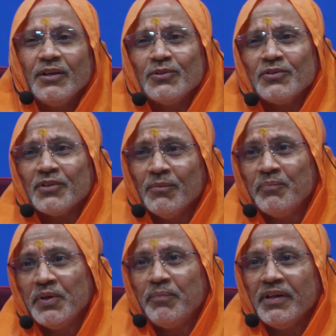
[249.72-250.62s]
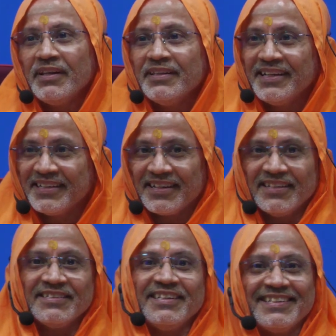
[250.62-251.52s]
So some people,
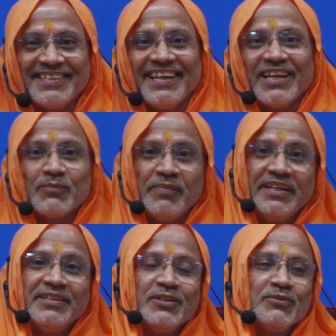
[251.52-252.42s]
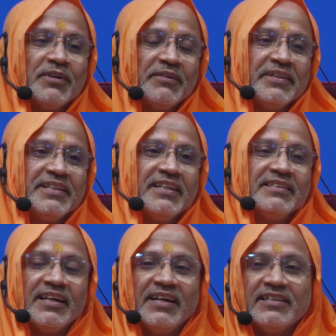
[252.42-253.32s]
they explain this word
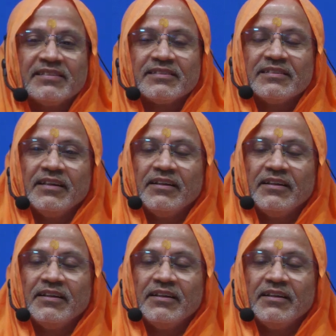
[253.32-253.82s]
Vedanta as,